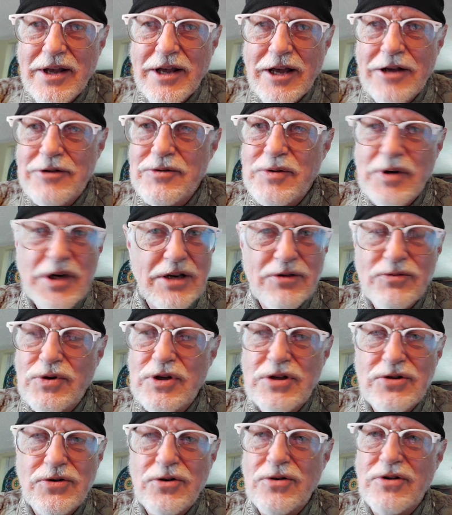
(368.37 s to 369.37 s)
And we, we
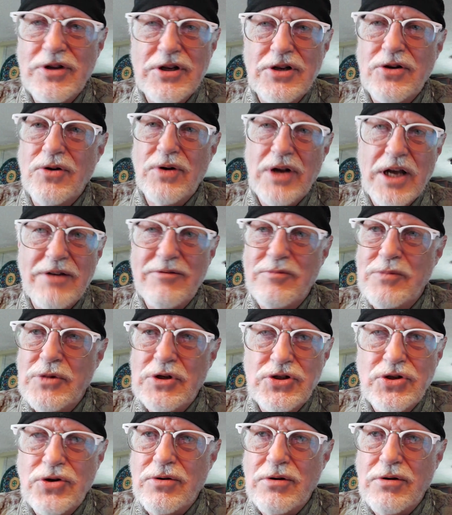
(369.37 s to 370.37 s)
certainly don't have
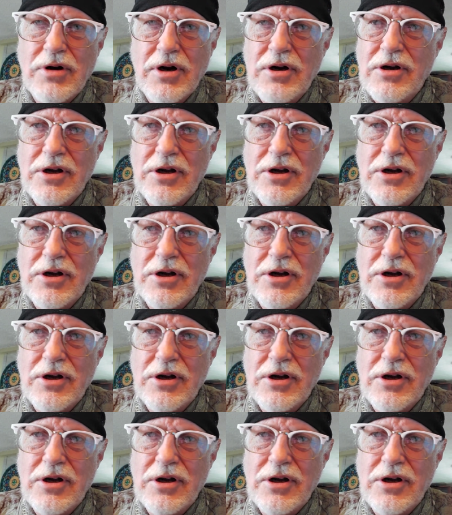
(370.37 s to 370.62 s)
mature uh,